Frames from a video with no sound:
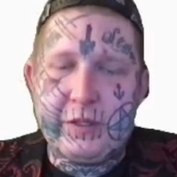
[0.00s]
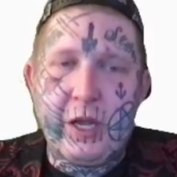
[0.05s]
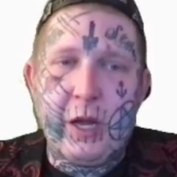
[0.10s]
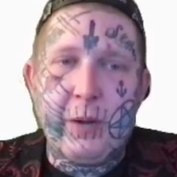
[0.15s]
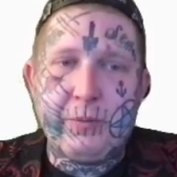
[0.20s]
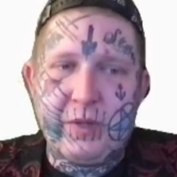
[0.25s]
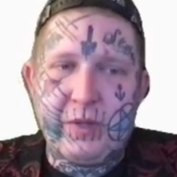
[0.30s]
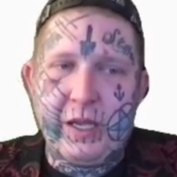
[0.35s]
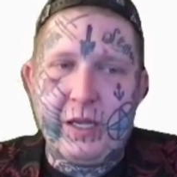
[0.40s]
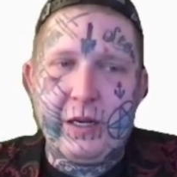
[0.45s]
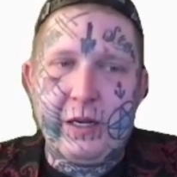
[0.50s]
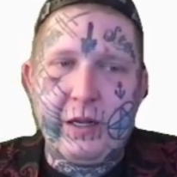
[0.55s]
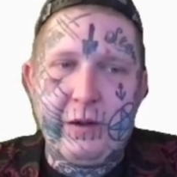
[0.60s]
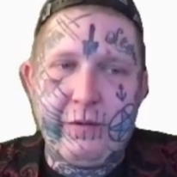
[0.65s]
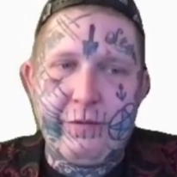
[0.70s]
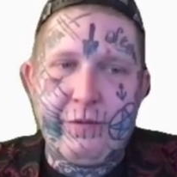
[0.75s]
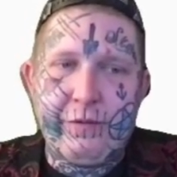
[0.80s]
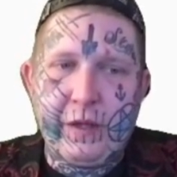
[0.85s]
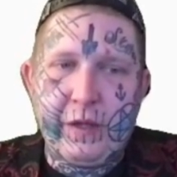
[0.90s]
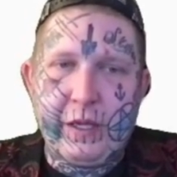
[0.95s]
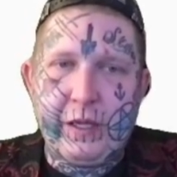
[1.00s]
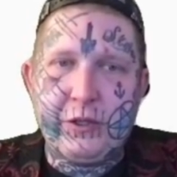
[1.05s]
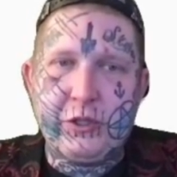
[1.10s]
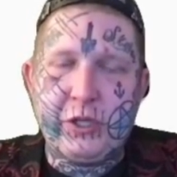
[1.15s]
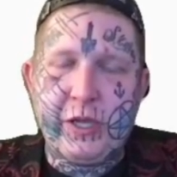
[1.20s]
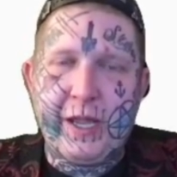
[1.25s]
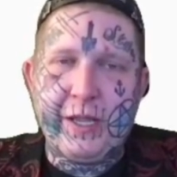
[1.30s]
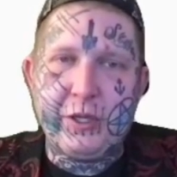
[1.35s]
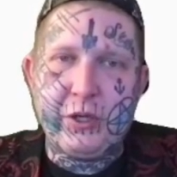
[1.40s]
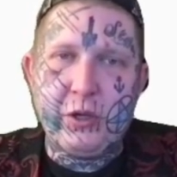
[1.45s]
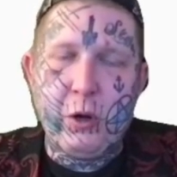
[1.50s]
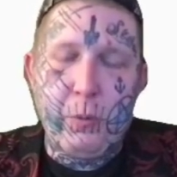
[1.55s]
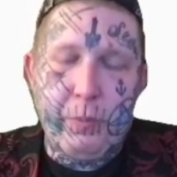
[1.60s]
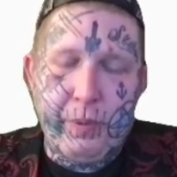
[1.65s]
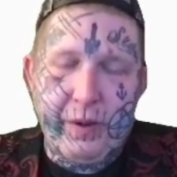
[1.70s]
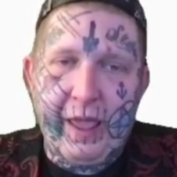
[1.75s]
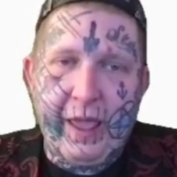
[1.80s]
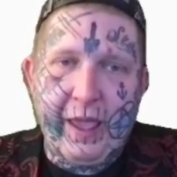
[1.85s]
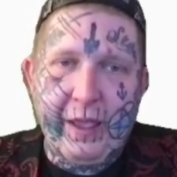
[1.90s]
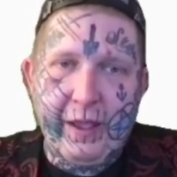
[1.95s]
update of the
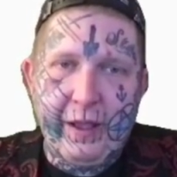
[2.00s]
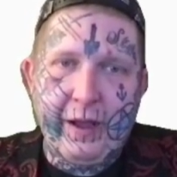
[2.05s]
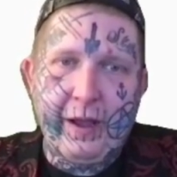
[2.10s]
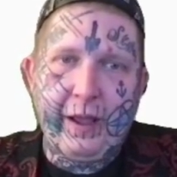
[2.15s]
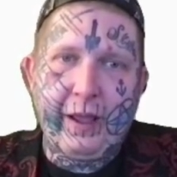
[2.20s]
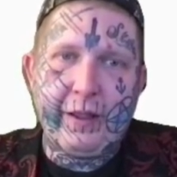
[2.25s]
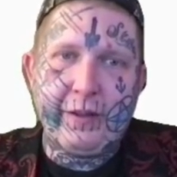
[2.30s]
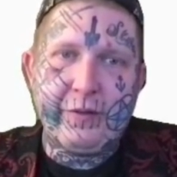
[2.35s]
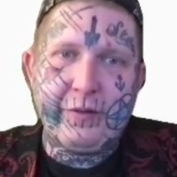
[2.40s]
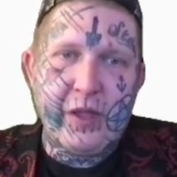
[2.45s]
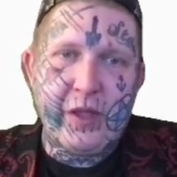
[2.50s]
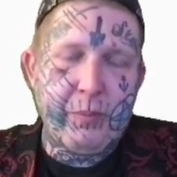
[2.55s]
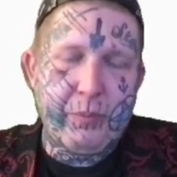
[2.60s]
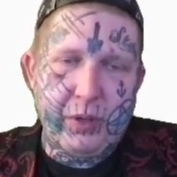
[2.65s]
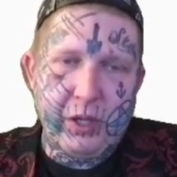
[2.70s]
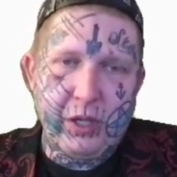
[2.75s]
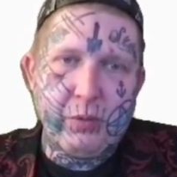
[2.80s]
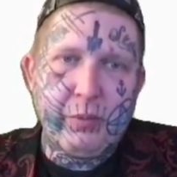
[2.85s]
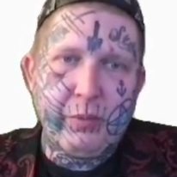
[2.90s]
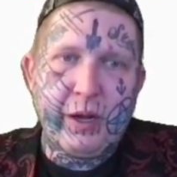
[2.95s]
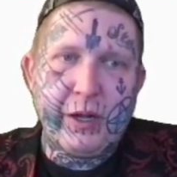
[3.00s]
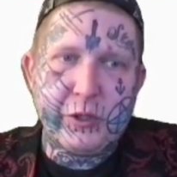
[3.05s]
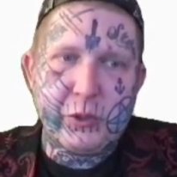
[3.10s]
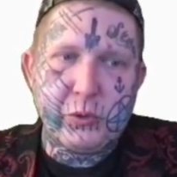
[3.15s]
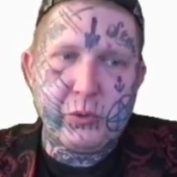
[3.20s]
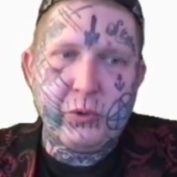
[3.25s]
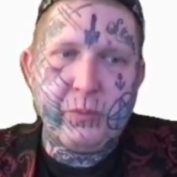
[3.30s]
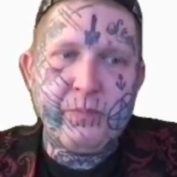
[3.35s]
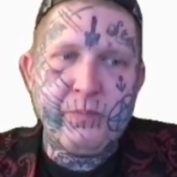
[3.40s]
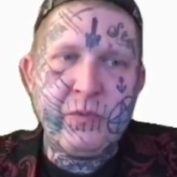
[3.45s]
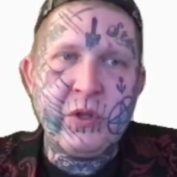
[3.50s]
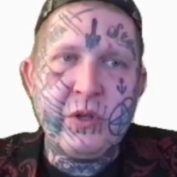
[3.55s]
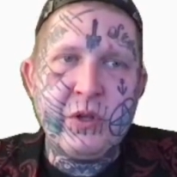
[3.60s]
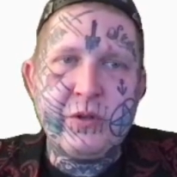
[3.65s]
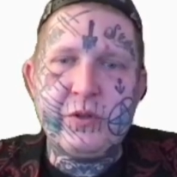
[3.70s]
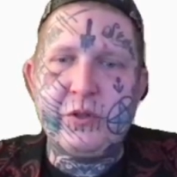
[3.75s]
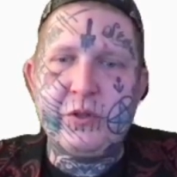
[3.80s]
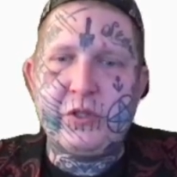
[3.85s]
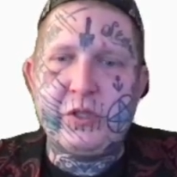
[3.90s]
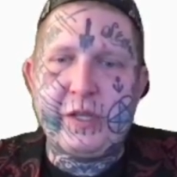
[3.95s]
OpenAI npm module.
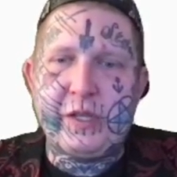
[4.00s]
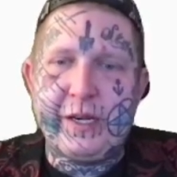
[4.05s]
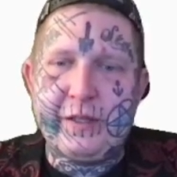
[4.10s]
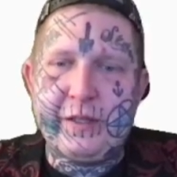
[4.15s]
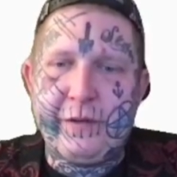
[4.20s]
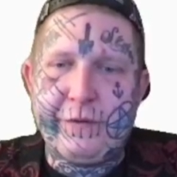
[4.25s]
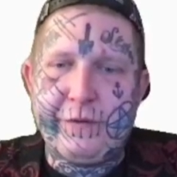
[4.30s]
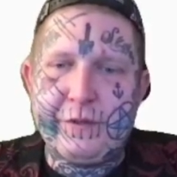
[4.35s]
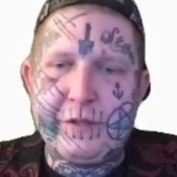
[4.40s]
So it's just got a different